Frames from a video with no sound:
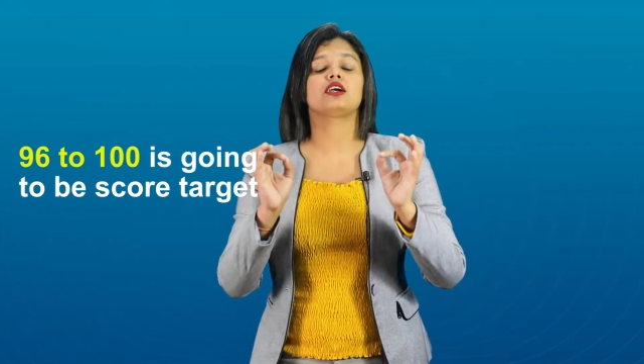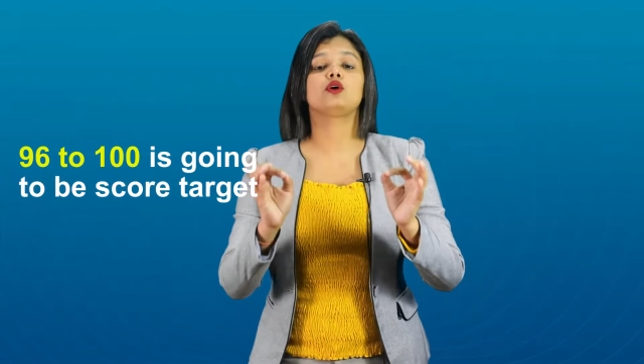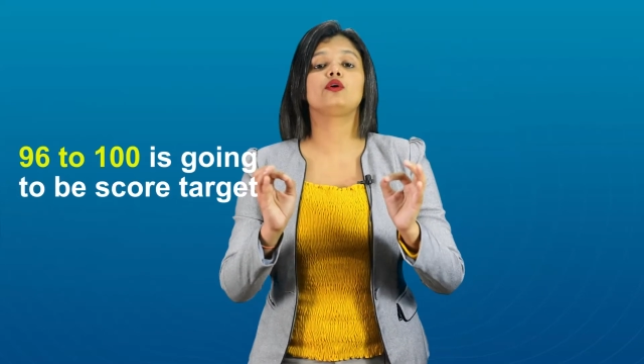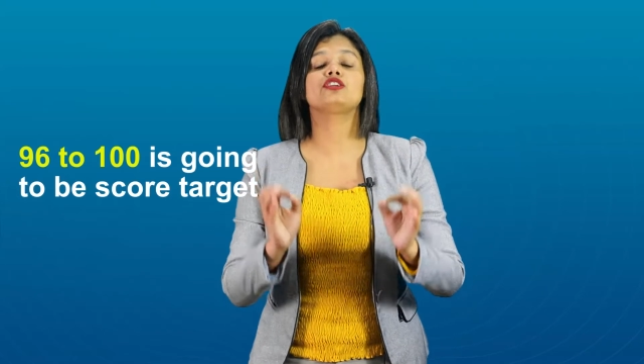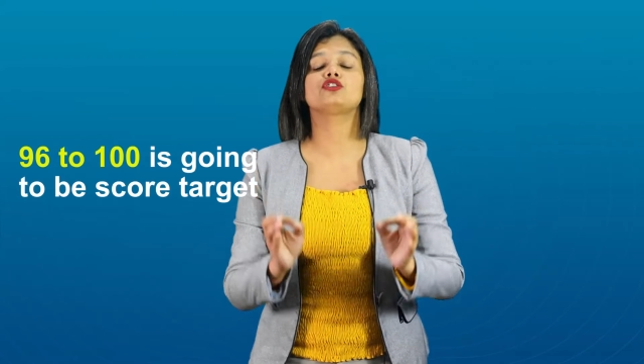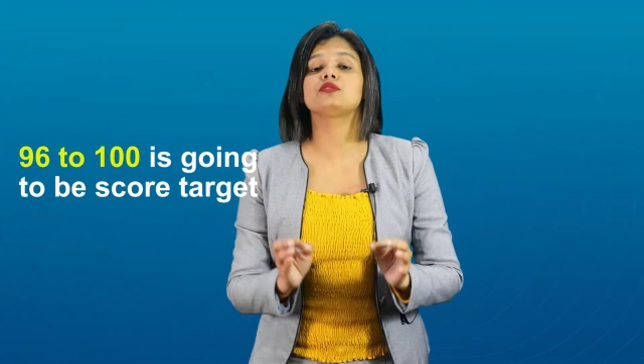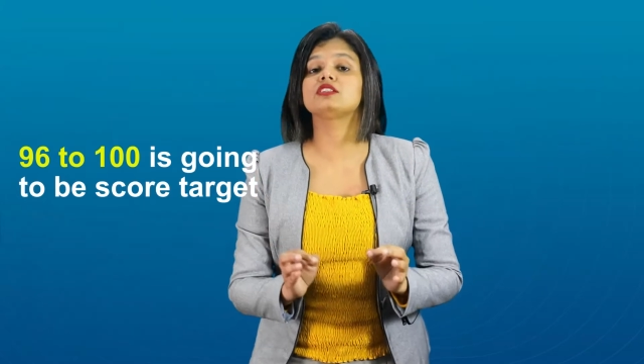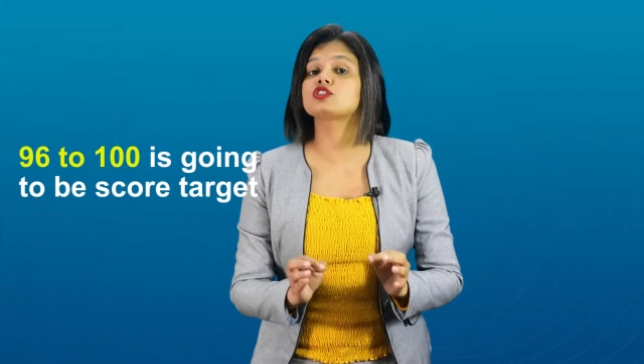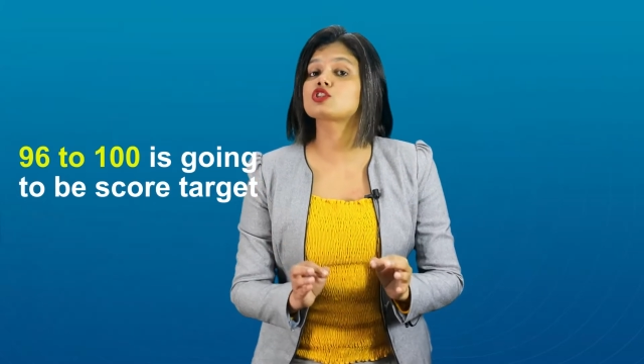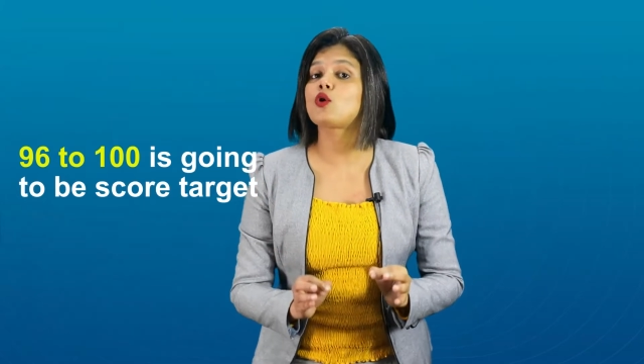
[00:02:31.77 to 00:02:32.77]
going to be
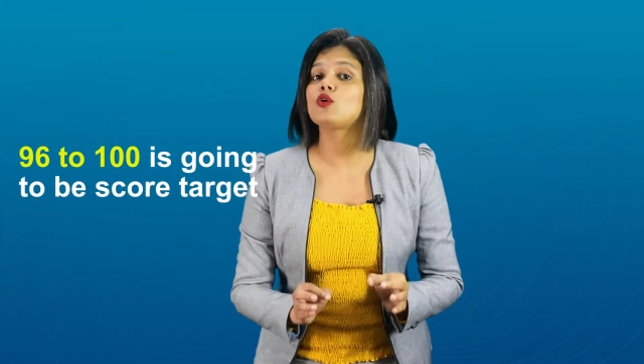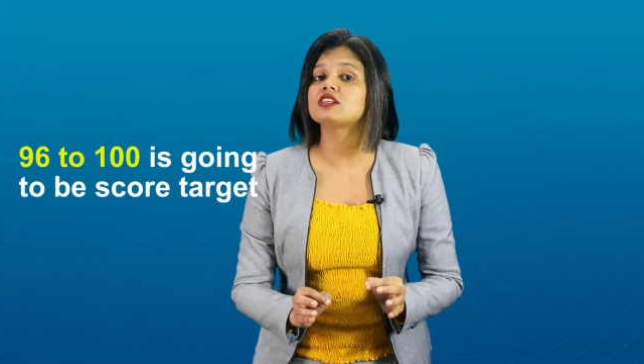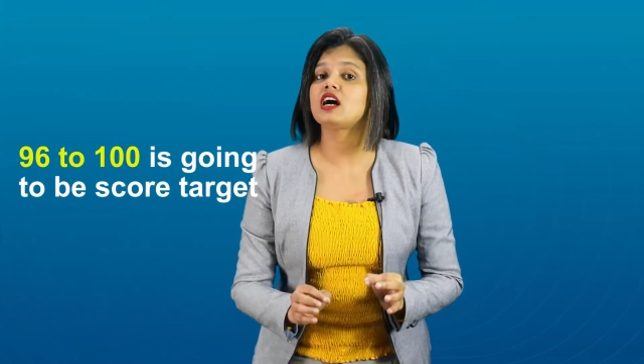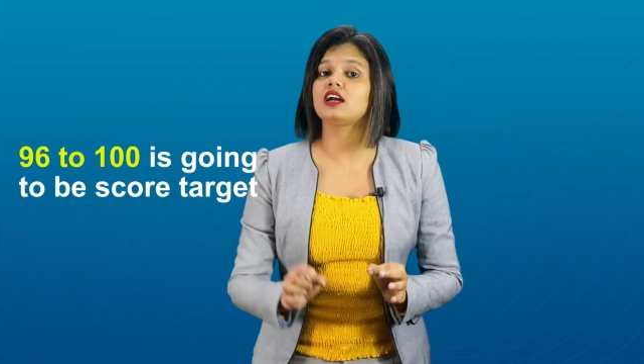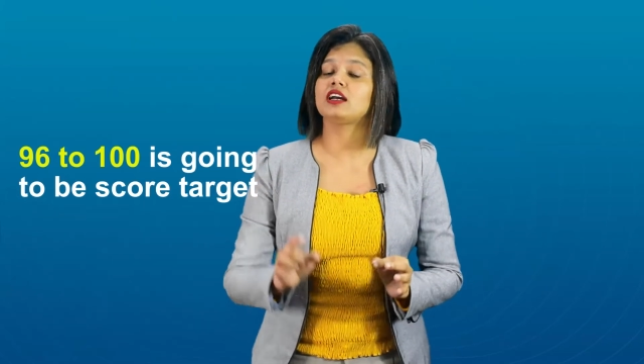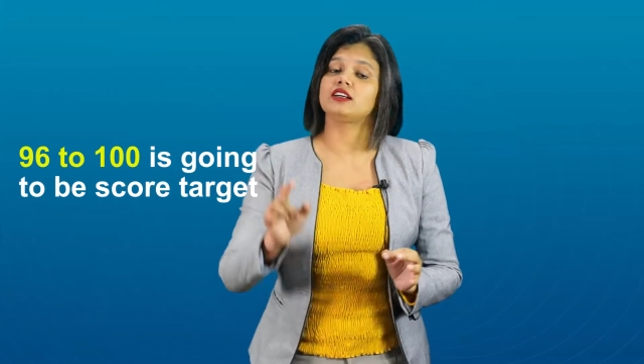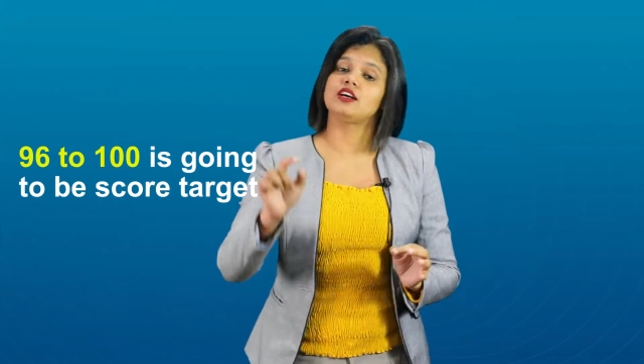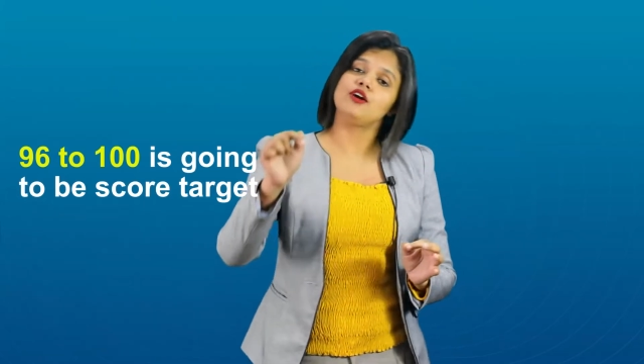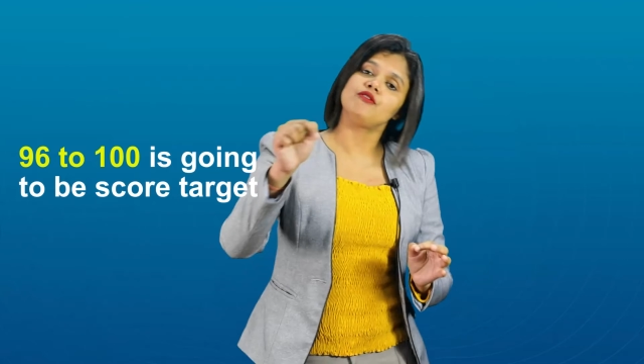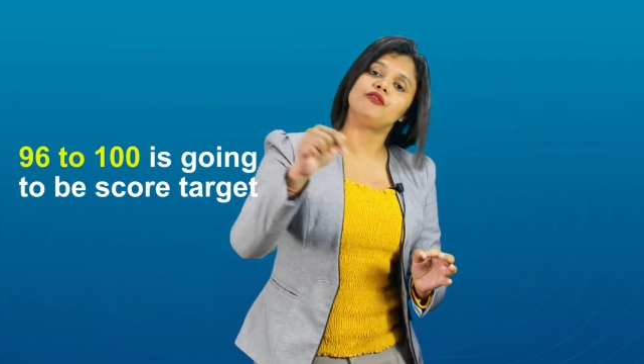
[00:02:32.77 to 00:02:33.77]
the score target
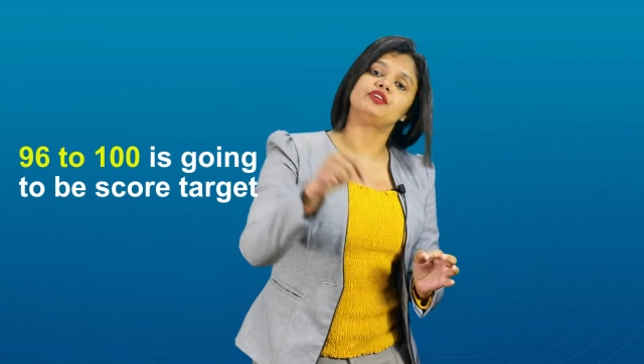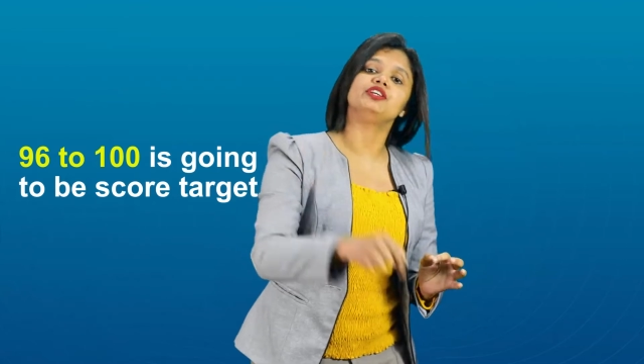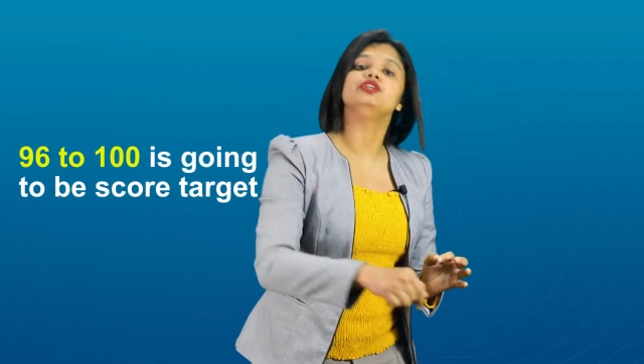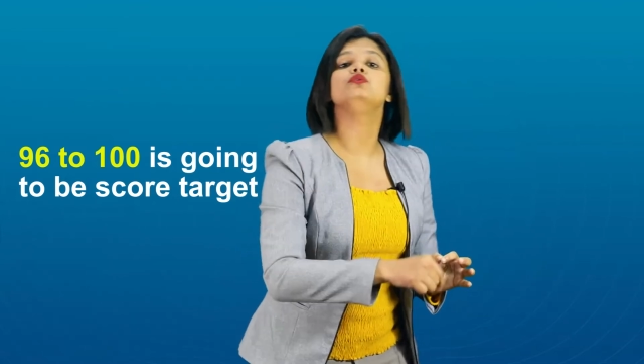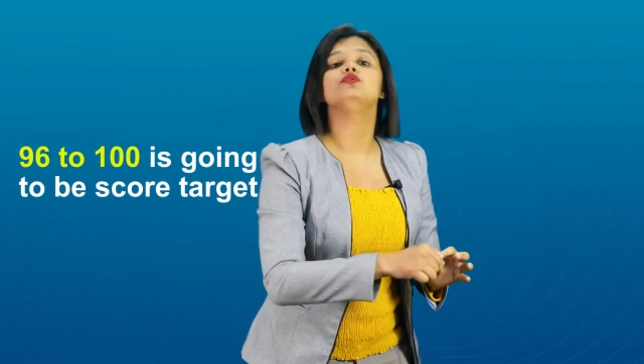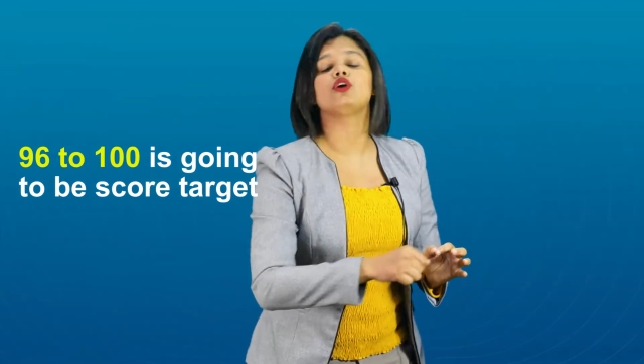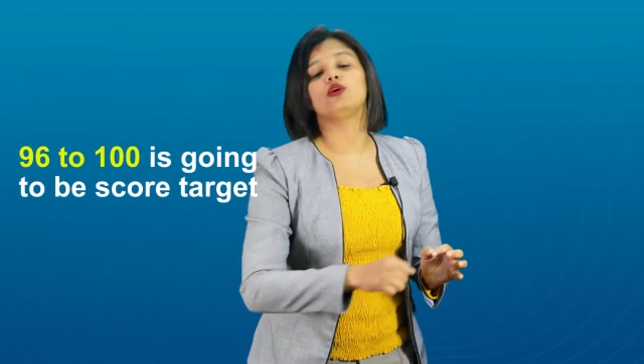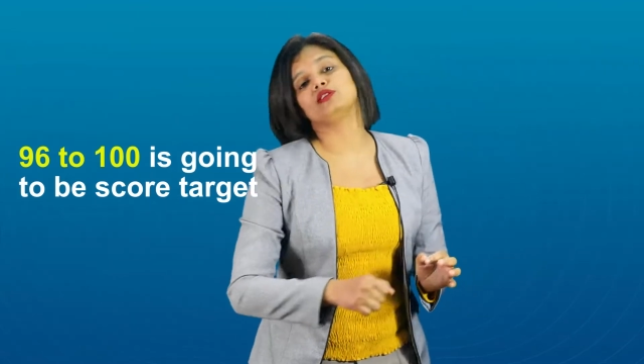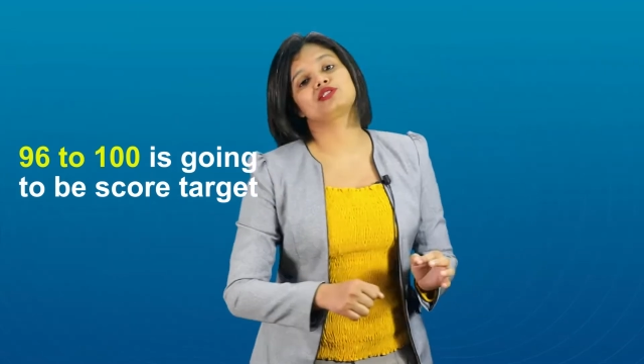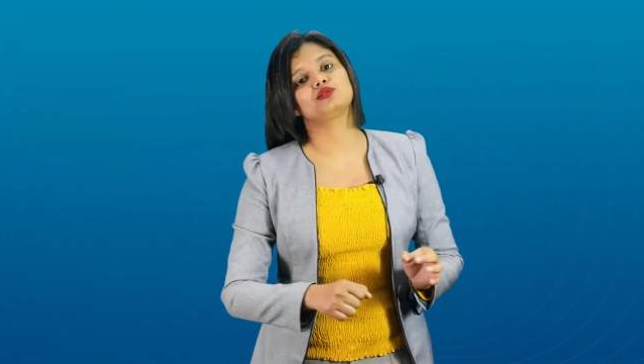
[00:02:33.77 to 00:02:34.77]
for the new
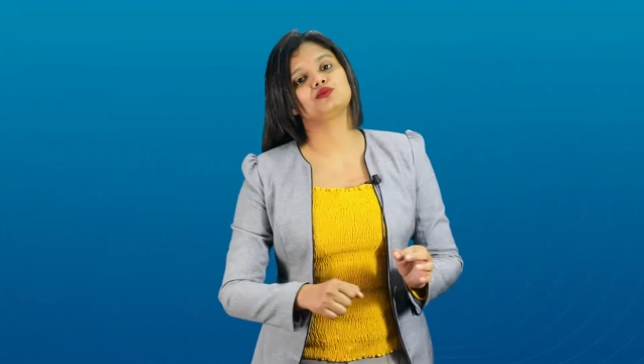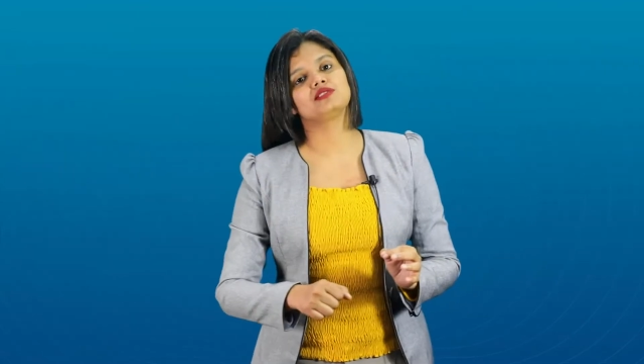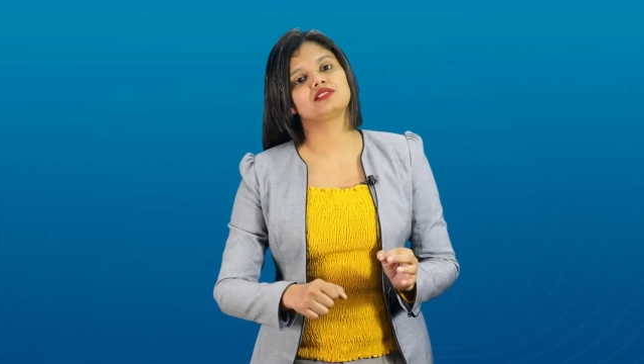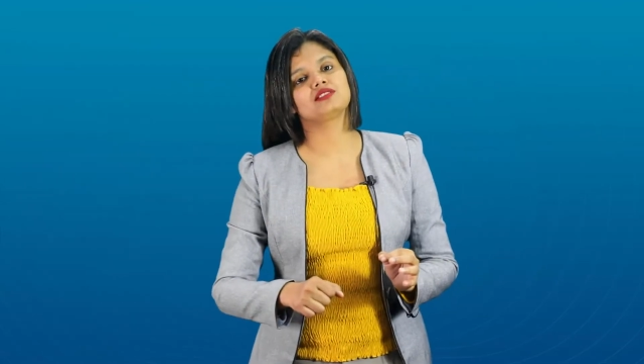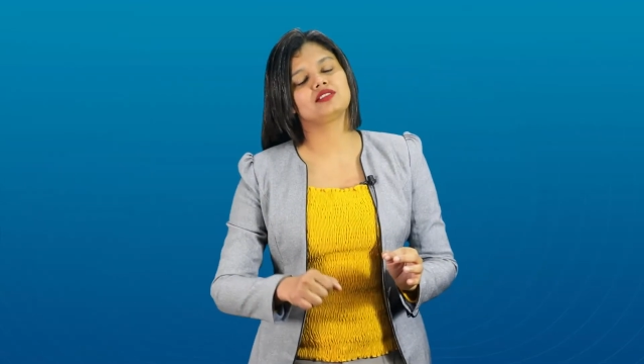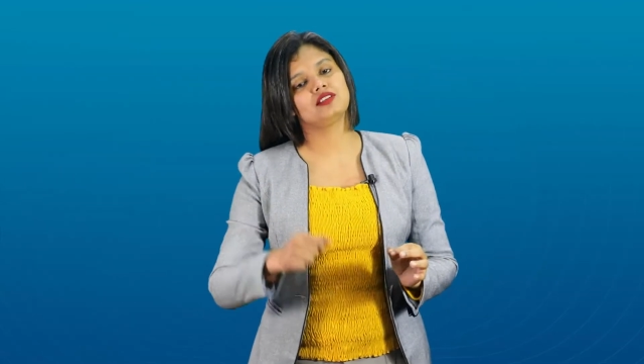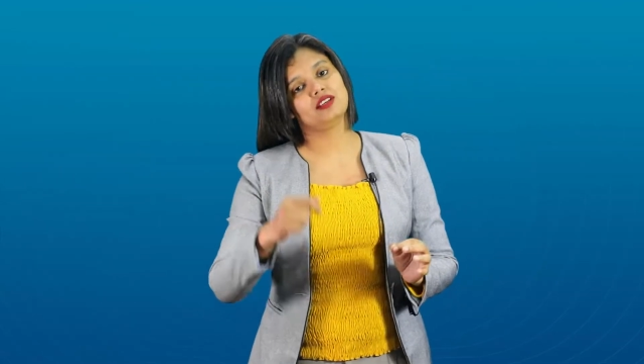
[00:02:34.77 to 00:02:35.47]
normal students,